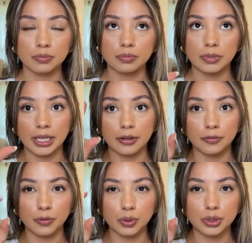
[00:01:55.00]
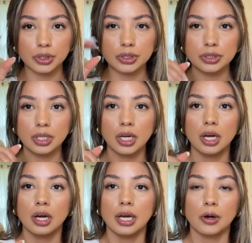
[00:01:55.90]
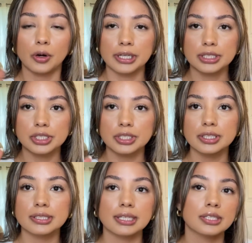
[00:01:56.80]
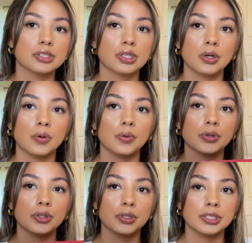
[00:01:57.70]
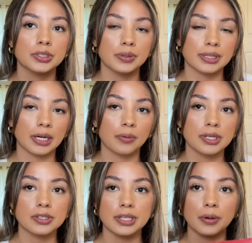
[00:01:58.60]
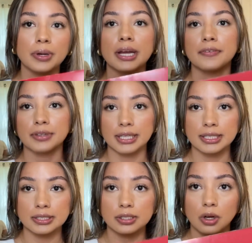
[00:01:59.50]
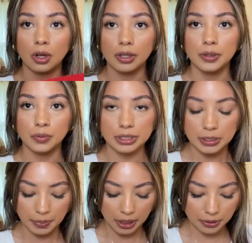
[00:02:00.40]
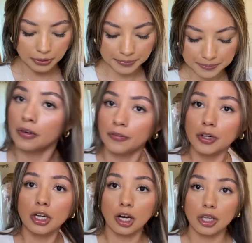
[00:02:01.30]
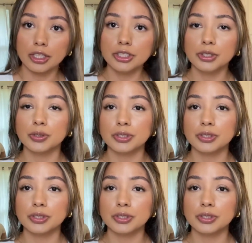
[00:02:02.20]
like folders or inserts, and so you could do it that way, so that way everything's all in one spiral. For college, you'll